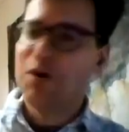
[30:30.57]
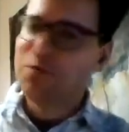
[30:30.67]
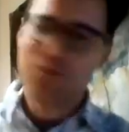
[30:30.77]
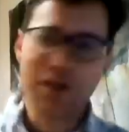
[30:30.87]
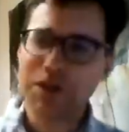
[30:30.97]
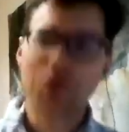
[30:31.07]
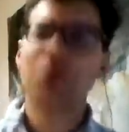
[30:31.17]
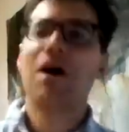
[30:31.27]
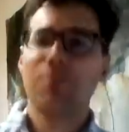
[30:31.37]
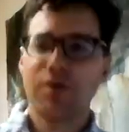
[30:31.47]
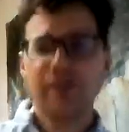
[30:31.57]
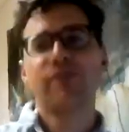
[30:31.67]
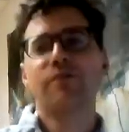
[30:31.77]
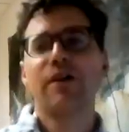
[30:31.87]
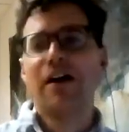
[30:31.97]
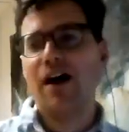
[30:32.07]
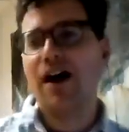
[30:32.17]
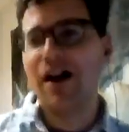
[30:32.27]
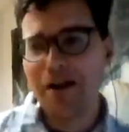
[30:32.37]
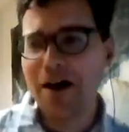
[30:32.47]
fully cooperative
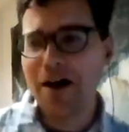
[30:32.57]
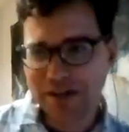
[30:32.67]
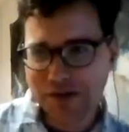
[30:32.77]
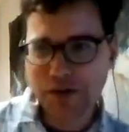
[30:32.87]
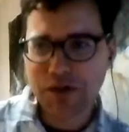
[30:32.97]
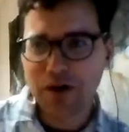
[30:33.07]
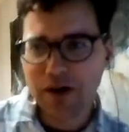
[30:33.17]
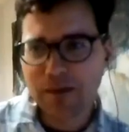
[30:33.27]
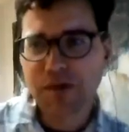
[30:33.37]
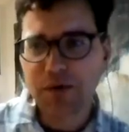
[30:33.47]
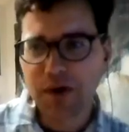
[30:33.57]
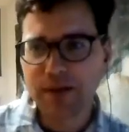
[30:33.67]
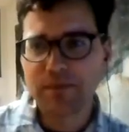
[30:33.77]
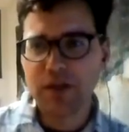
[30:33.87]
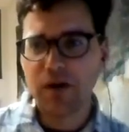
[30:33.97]
online startups, right?